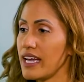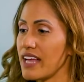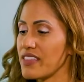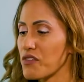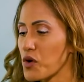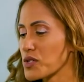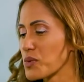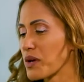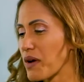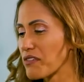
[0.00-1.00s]
And then, of course,
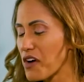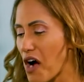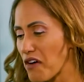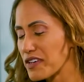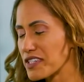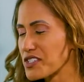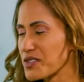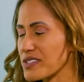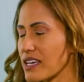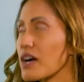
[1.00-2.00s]
when I ran for office, she
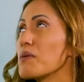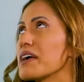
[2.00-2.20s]
was like, oh my